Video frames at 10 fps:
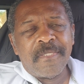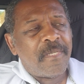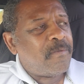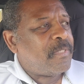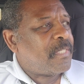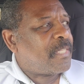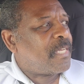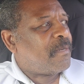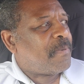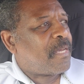So when you
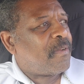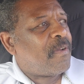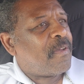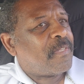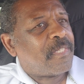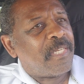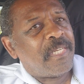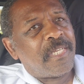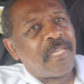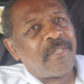think about all the
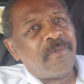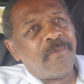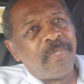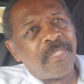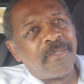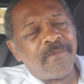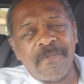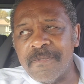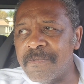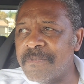things that you went
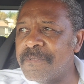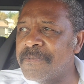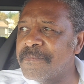through,